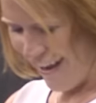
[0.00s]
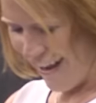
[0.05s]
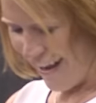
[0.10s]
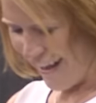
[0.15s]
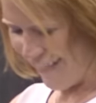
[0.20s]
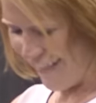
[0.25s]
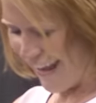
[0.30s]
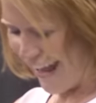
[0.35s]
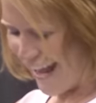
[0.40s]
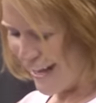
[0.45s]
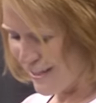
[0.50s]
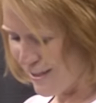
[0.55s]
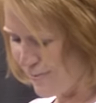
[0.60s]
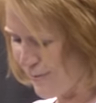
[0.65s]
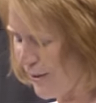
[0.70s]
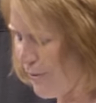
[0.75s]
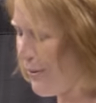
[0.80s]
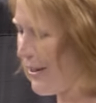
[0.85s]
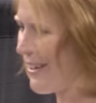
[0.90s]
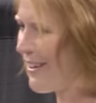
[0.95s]
And they asked
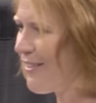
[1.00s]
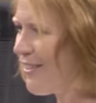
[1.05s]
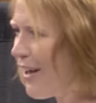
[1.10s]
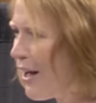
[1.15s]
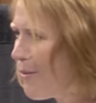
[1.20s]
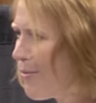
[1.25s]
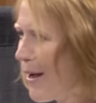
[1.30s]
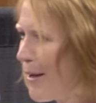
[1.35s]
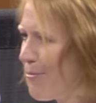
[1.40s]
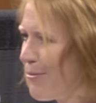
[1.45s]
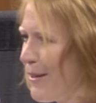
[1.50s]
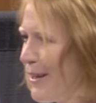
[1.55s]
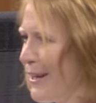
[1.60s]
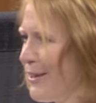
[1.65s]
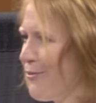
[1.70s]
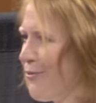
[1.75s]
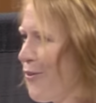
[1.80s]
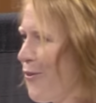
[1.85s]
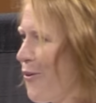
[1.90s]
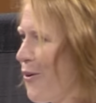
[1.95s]
me what club I
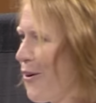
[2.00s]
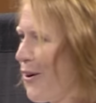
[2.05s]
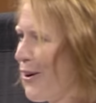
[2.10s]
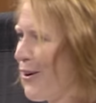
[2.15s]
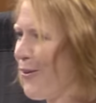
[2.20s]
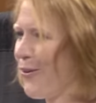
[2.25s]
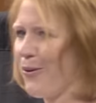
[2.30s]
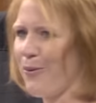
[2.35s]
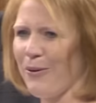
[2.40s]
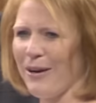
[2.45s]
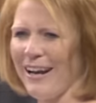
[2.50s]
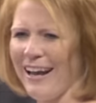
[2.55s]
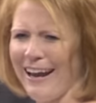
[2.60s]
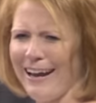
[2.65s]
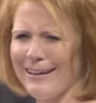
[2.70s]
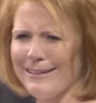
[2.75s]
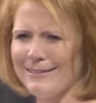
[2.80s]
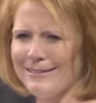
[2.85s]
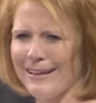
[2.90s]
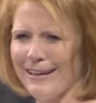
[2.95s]
played for or what
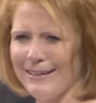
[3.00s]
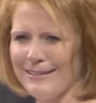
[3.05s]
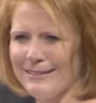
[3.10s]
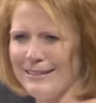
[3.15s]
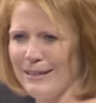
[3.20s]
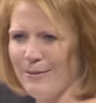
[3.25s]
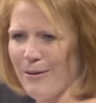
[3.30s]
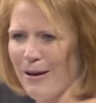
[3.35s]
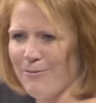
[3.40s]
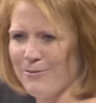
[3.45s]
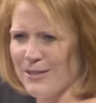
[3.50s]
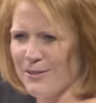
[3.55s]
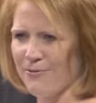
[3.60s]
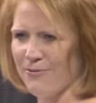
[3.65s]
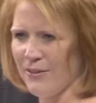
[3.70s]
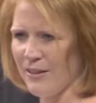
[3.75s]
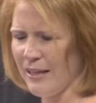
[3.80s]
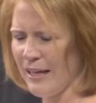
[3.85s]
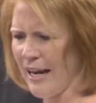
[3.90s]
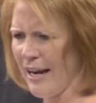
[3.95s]
ASA team I was
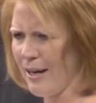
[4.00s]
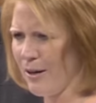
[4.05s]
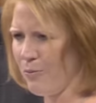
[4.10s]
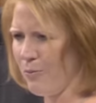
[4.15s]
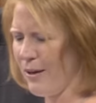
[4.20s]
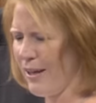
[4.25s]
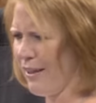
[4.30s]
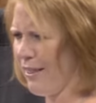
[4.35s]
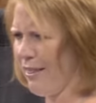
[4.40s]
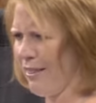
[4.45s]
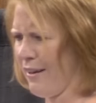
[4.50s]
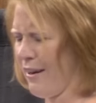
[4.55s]
affiliated with,